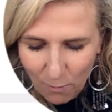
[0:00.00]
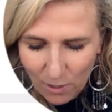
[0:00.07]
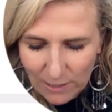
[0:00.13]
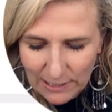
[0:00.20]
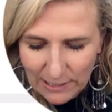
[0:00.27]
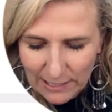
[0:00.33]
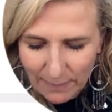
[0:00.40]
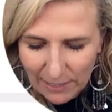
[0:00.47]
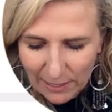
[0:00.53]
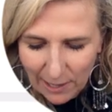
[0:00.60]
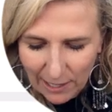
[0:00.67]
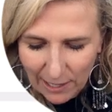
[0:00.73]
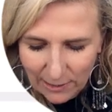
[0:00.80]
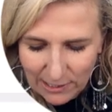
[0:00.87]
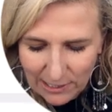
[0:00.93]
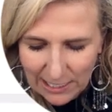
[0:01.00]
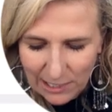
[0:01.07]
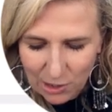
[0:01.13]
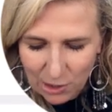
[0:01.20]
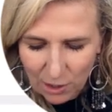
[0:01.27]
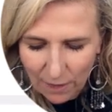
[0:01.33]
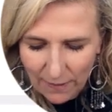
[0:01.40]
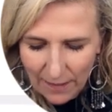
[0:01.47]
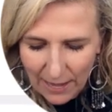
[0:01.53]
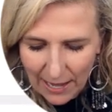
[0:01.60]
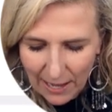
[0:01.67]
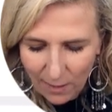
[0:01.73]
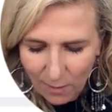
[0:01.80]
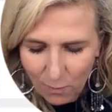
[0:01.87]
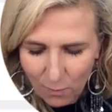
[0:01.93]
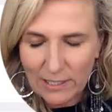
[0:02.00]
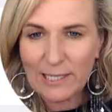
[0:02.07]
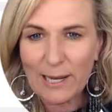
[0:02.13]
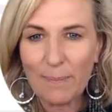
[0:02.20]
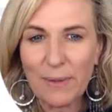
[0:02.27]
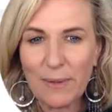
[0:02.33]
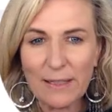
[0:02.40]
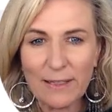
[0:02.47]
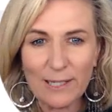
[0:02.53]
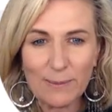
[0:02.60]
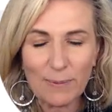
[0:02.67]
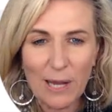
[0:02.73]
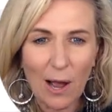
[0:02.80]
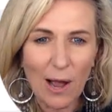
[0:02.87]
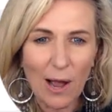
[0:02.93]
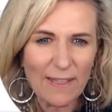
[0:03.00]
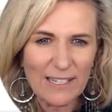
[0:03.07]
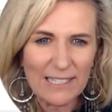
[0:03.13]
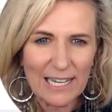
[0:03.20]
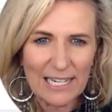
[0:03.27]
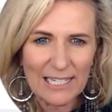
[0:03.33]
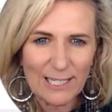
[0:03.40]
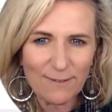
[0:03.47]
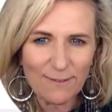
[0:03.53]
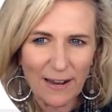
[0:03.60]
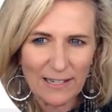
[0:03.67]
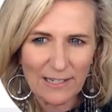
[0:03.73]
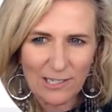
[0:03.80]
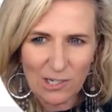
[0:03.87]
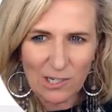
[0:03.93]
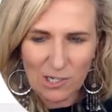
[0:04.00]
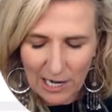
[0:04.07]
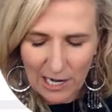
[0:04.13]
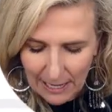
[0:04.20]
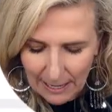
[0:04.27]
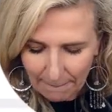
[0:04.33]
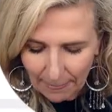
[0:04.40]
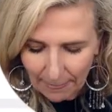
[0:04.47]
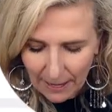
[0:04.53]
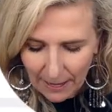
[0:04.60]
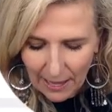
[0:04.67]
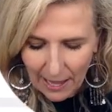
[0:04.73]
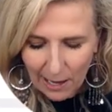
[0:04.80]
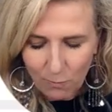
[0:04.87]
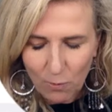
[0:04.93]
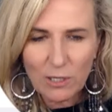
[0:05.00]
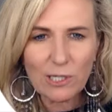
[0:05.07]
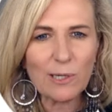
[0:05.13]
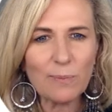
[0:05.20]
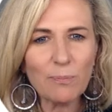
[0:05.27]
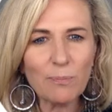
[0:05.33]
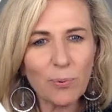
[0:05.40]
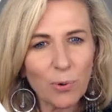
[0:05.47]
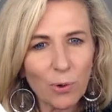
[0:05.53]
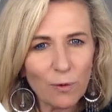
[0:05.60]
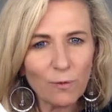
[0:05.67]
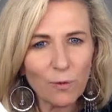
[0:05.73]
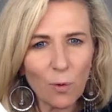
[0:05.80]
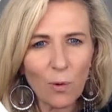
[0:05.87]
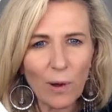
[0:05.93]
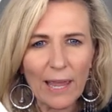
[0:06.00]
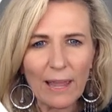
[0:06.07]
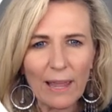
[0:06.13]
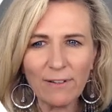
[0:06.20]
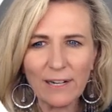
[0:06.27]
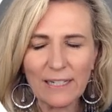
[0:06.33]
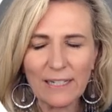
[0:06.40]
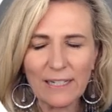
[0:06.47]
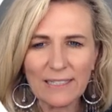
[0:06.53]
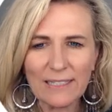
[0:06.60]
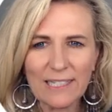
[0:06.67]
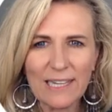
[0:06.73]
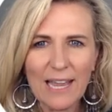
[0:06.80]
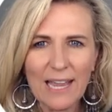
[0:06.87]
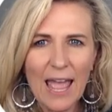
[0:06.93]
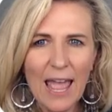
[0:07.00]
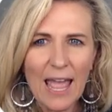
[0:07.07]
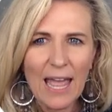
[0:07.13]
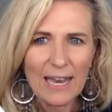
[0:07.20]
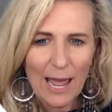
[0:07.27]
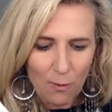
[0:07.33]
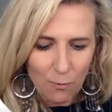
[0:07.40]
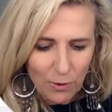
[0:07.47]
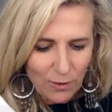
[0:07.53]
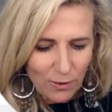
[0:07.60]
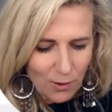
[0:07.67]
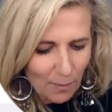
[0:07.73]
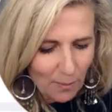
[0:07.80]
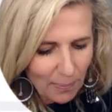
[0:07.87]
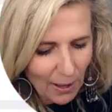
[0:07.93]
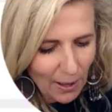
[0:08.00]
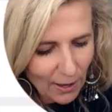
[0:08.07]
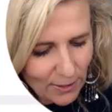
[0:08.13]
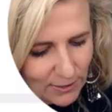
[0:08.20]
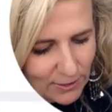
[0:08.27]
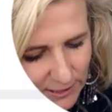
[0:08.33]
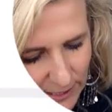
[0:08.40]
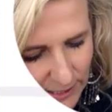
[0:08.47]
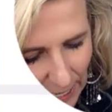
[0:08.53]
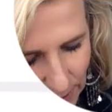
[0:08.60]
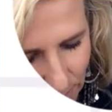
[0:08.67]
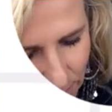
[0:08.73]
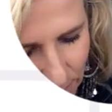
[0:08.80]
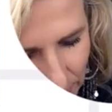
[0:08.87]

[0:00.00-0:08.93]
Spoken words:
what's something I could teach on that, what's something that's behind the scenes fun to share, and what's some proof or evidence. Now with your posts, they can